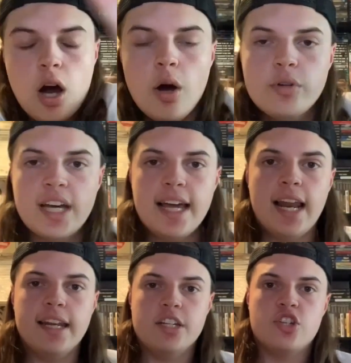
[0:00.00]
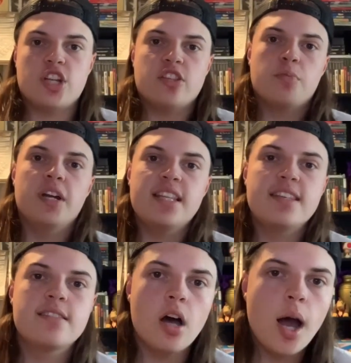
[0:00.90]
Okay, ladies and gentlemen, it
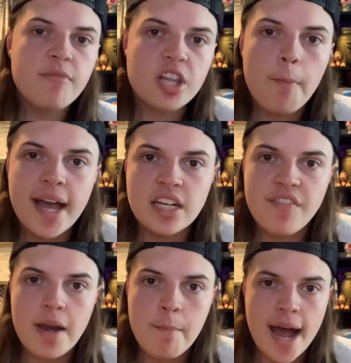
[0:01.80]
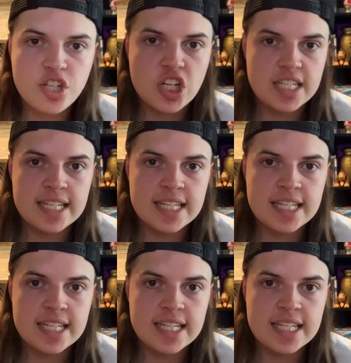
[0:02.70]
is time for the main event matches.